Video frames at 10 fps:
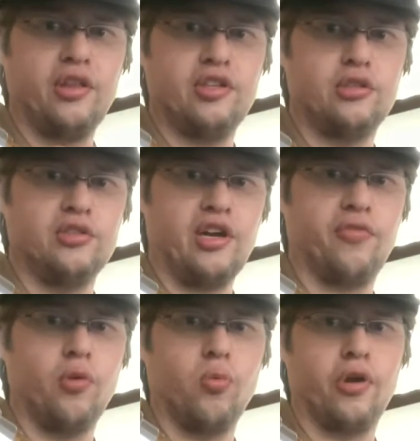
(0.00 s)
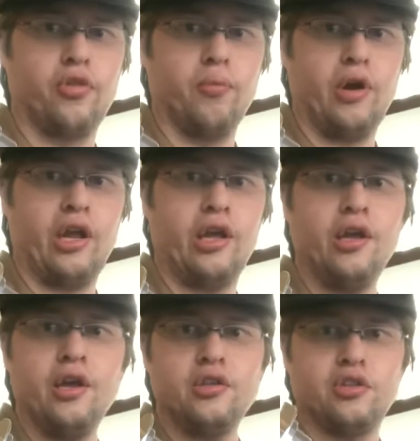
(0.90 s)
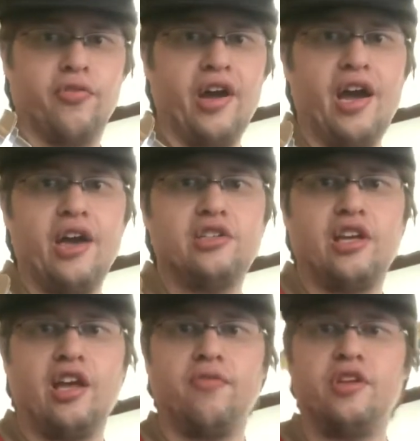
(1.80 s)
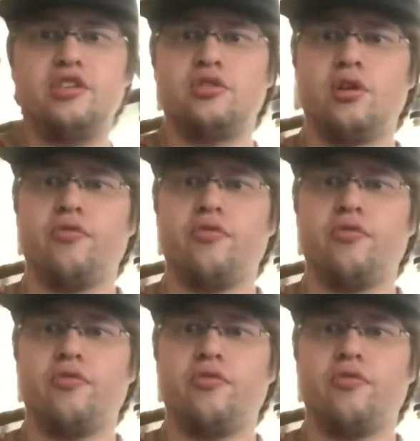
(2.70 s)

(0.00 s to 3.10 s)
that this is definitely worth the money. So if I had to give this sort of a